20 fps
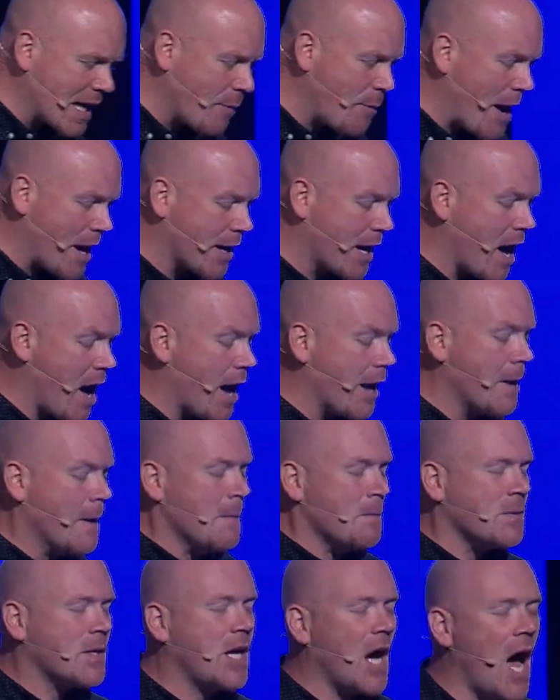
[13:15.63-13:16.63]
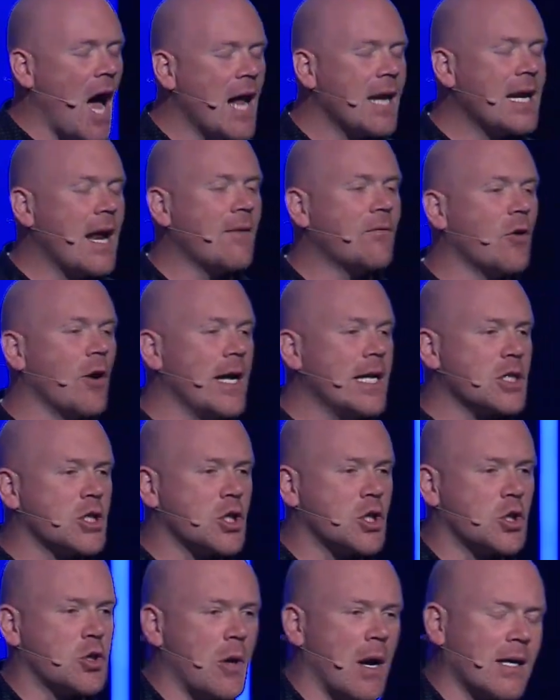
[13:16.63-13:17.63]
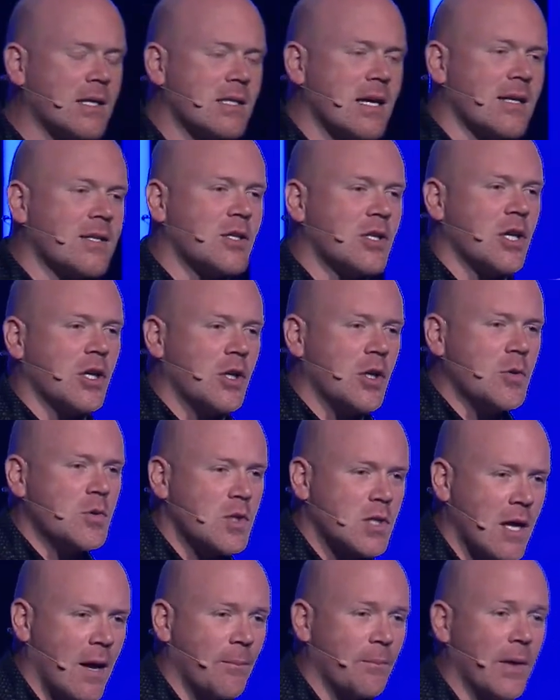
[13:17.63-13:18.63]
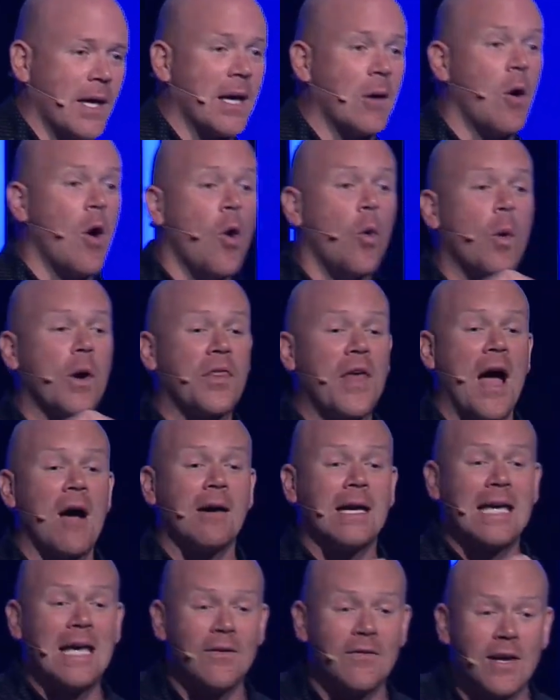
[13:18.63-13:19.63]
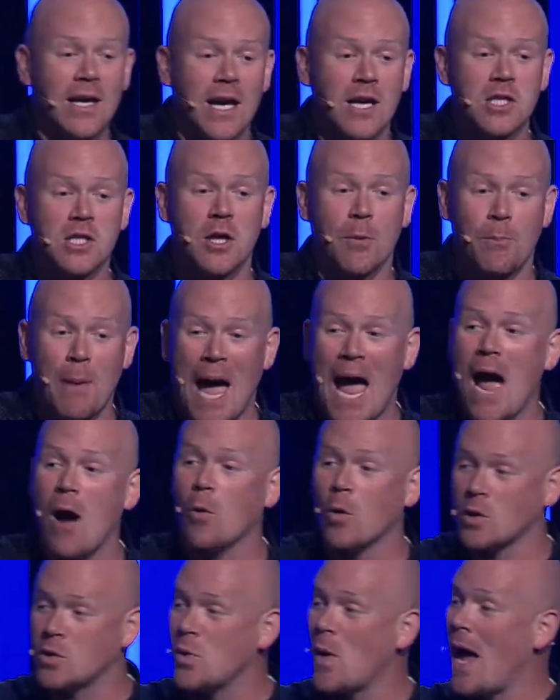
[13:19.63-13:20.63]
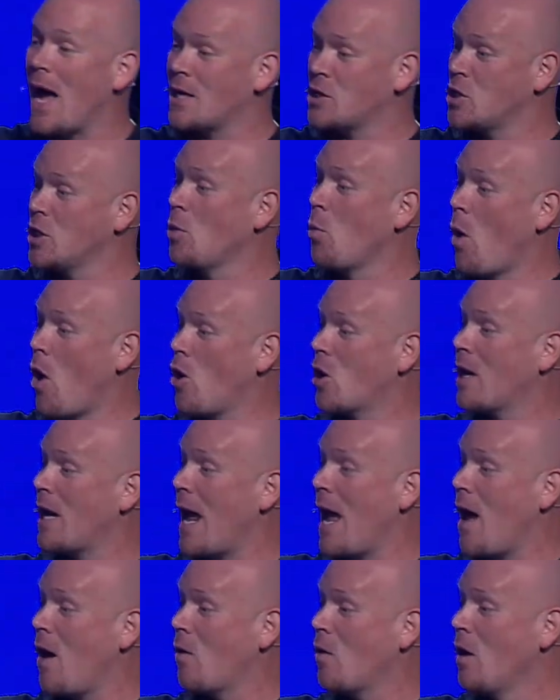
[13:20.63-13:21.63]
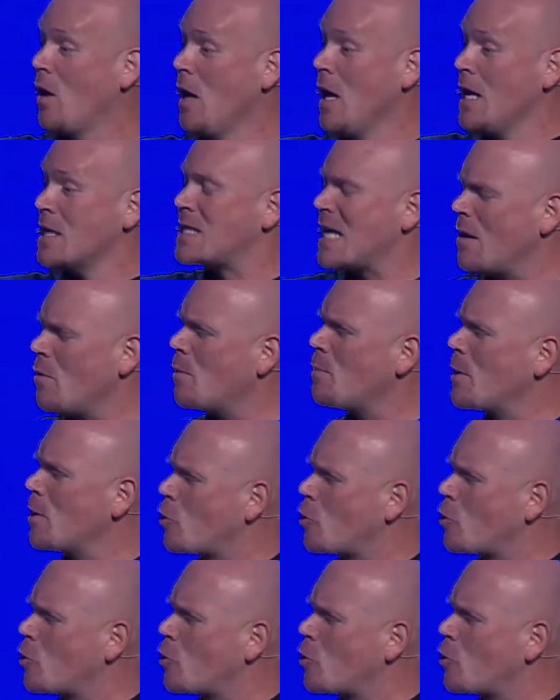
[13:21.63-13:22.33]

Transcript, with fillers: about God God never instructs us to do something without giving us the power to actually walk it out. See, it would be